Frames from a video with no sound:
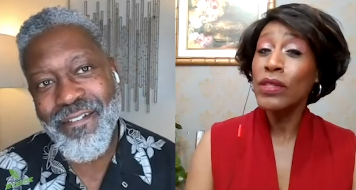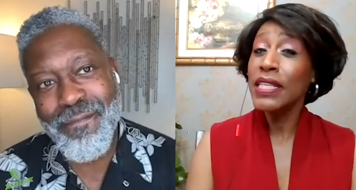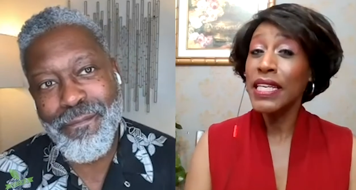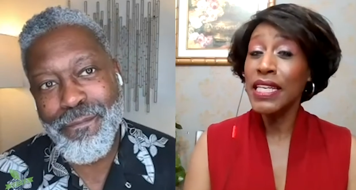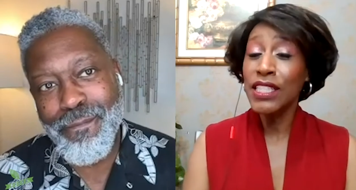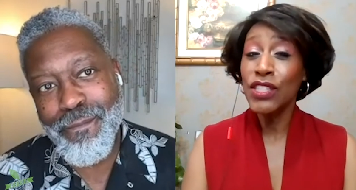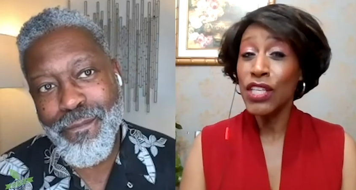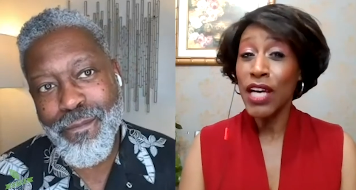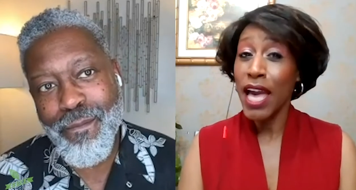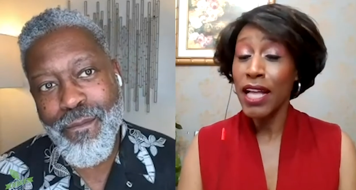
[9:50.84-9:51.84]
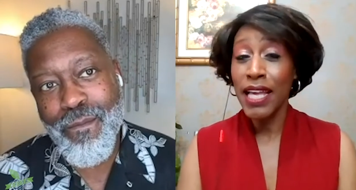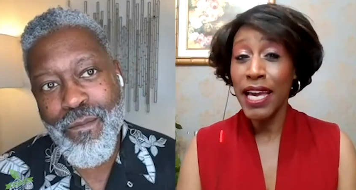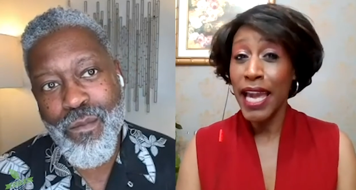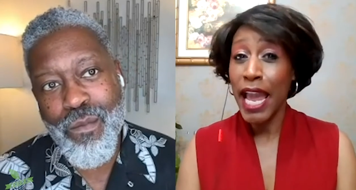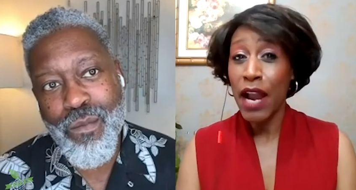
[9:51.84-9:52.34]
Speaker 1: only in the
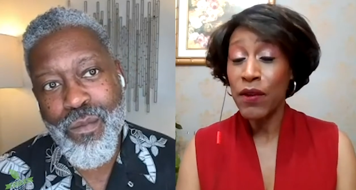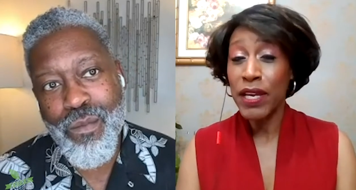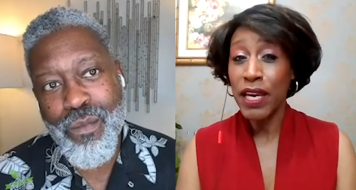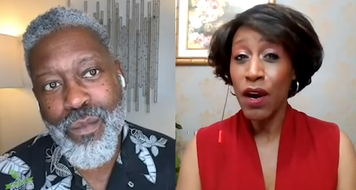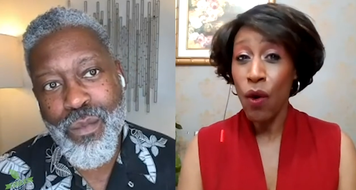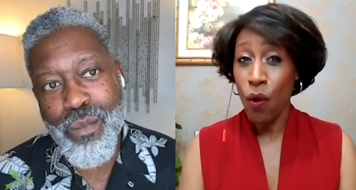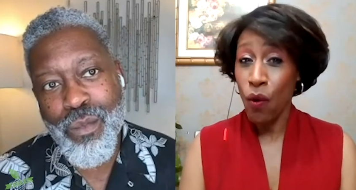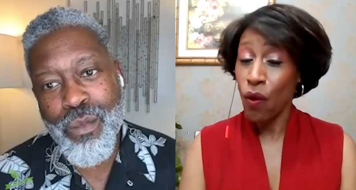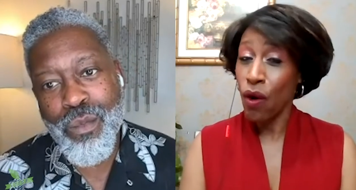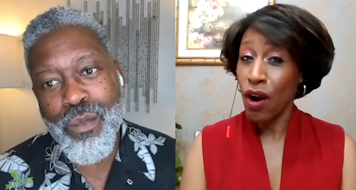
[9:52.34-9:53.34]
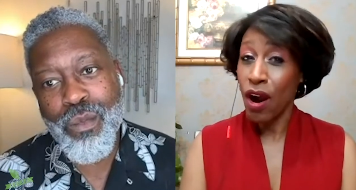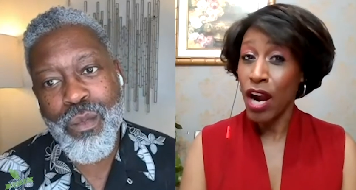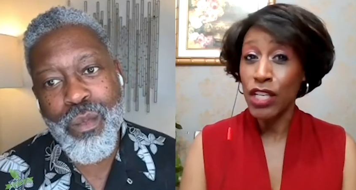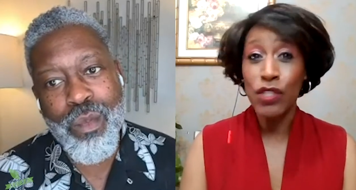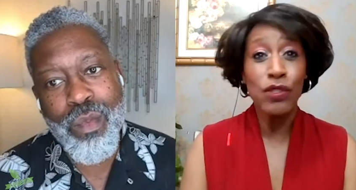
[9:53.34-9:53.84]
LA area
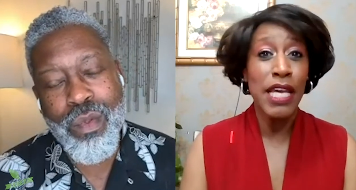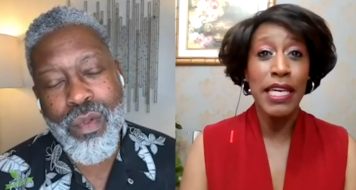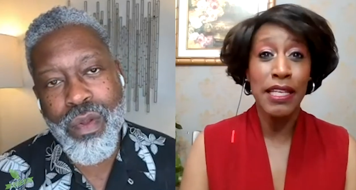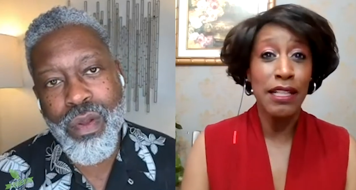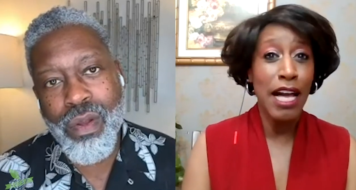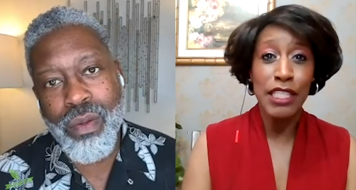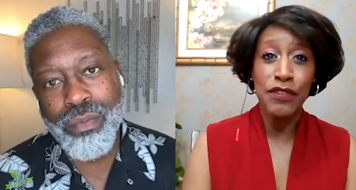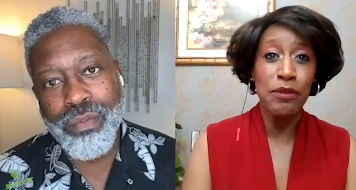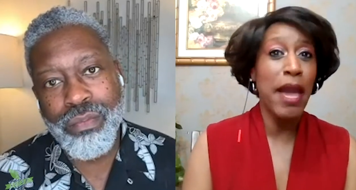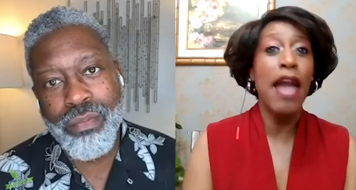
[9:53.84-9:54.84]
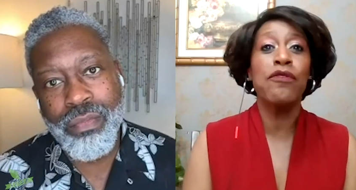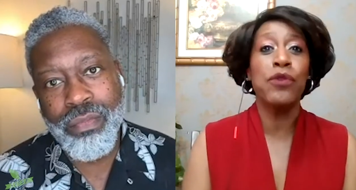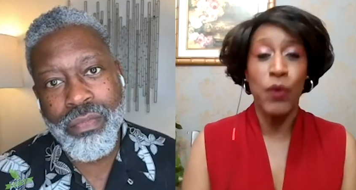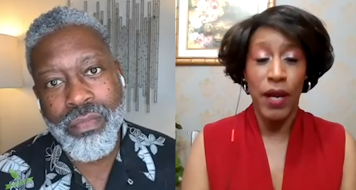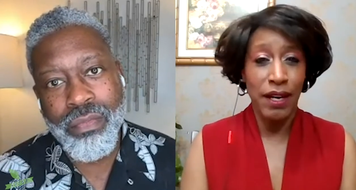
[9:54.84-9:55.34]
or are you taking clients from
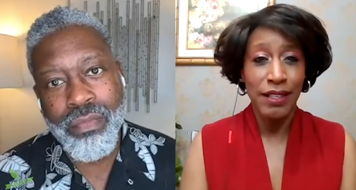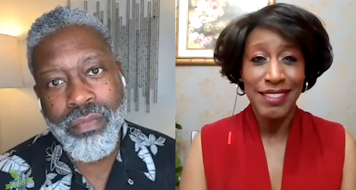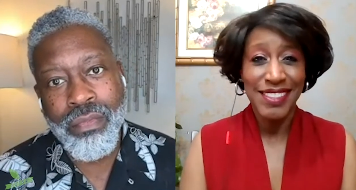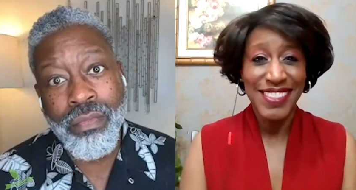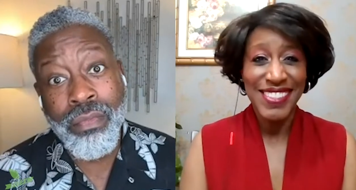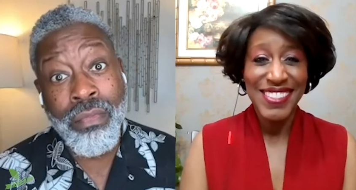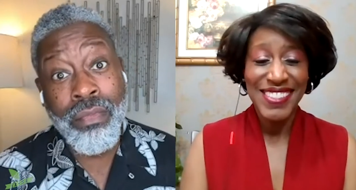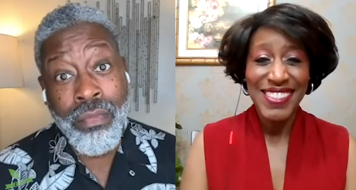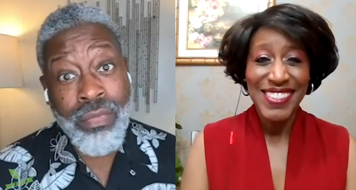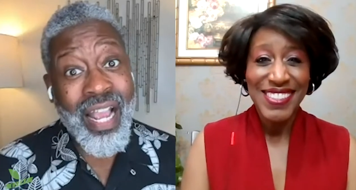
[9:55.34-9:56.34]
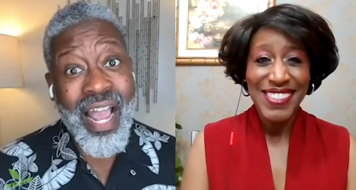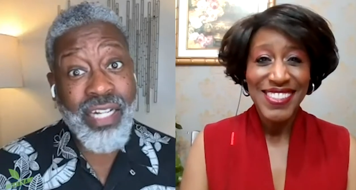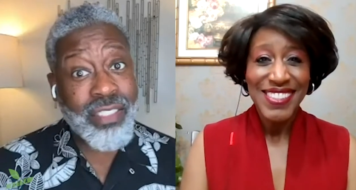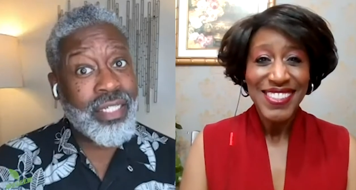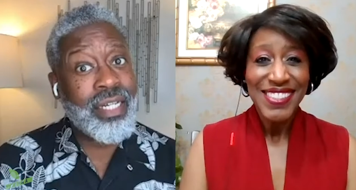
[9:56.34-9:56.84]
everywhere?
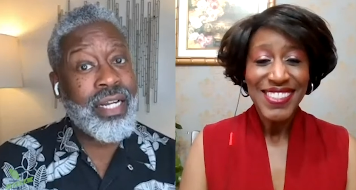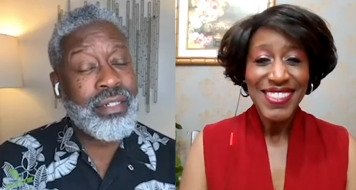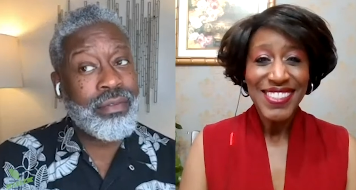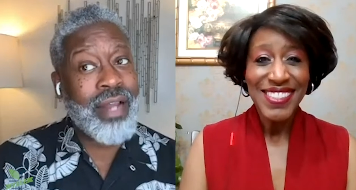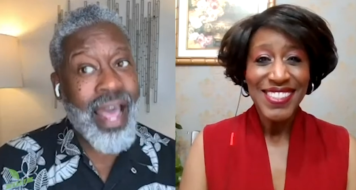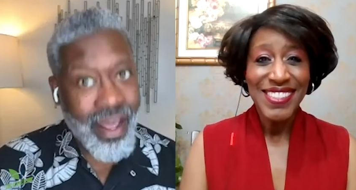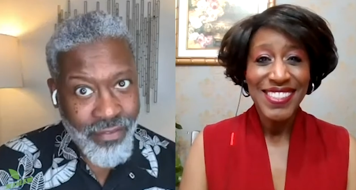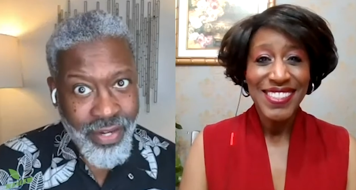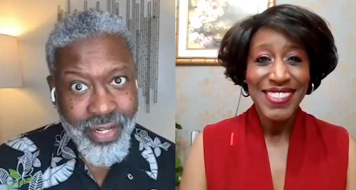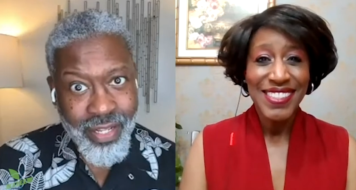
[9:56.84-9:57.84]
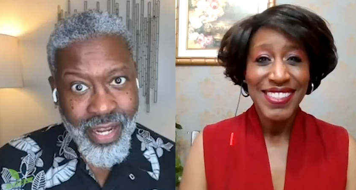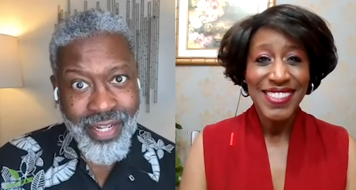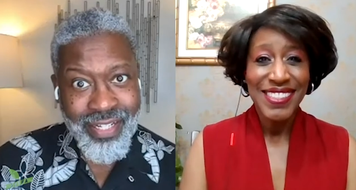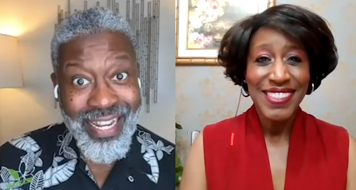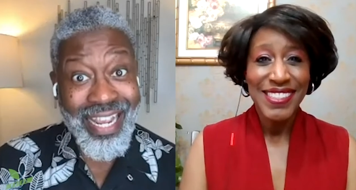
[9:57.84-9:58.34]
Speaker 2: Actually, I don't have any
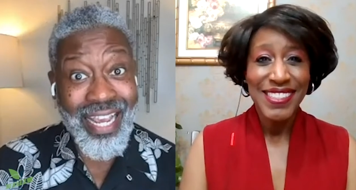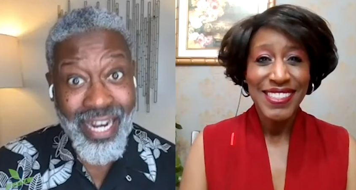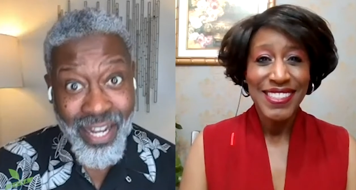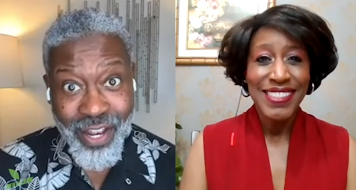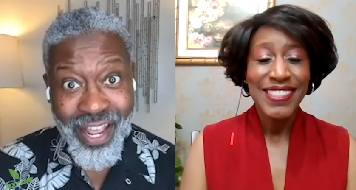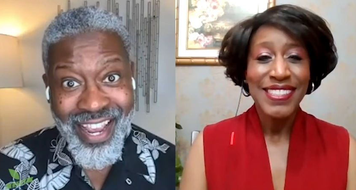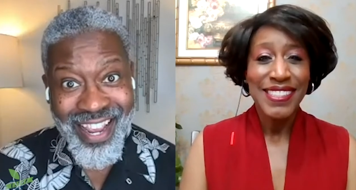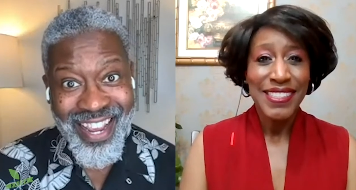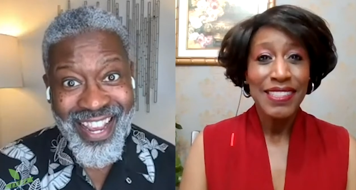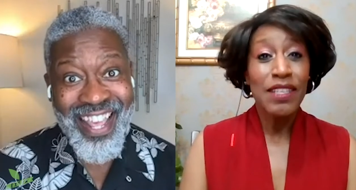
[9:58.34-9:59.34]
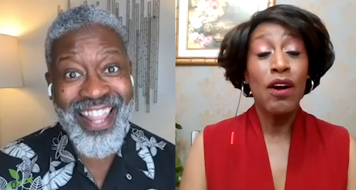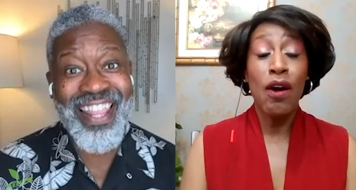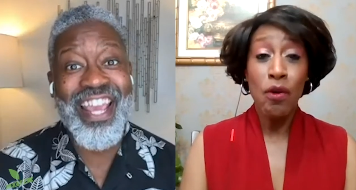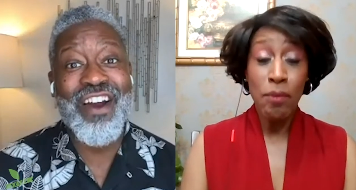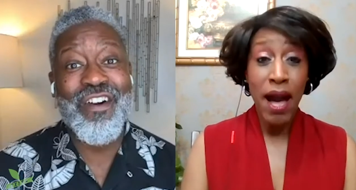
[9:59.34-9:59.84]
clients in LA.
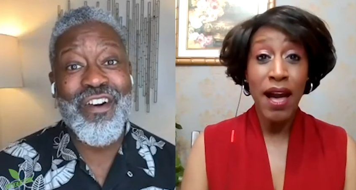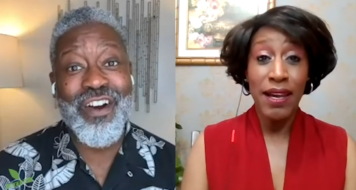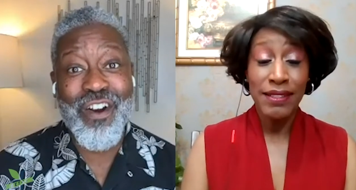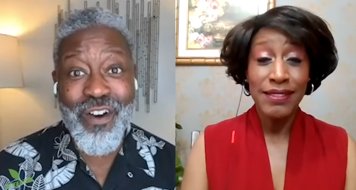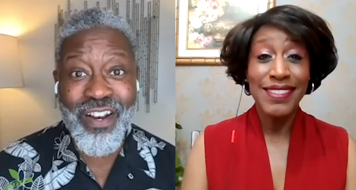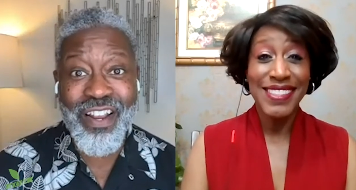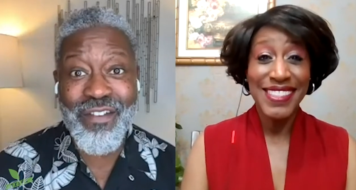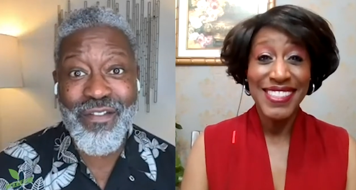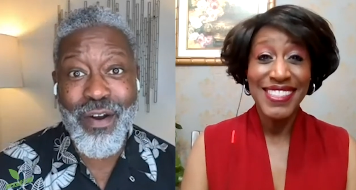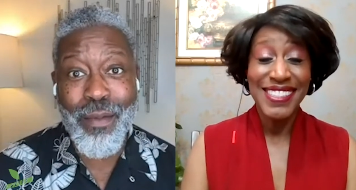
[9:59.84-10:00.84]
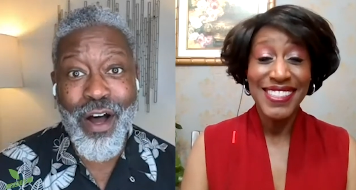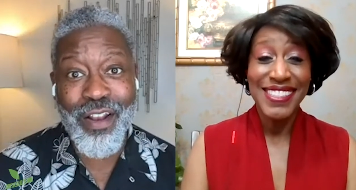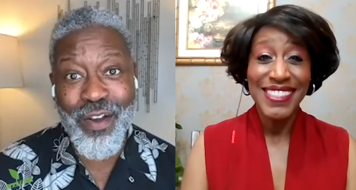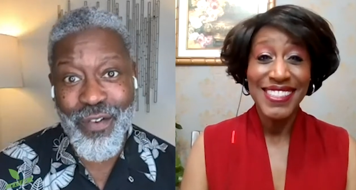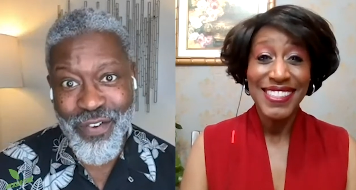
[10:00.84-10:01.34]
They oh are currently from
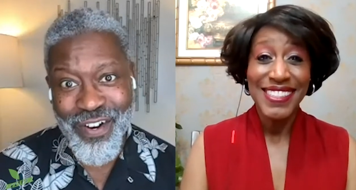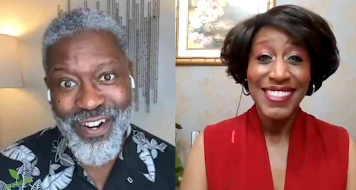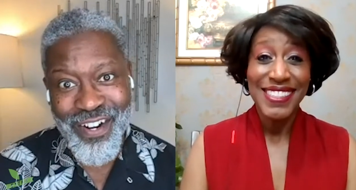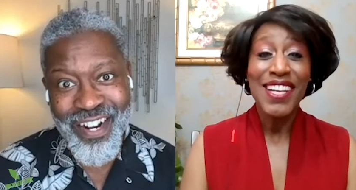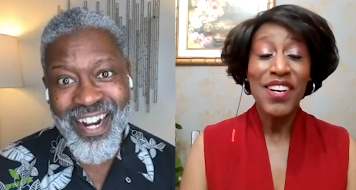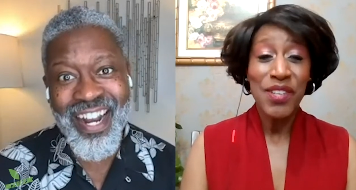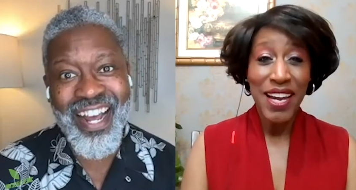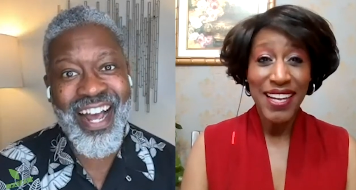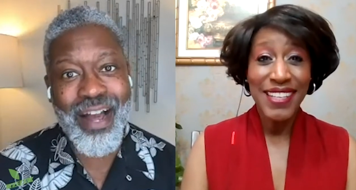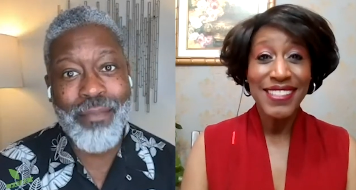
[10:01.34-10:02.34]
all over. Okay.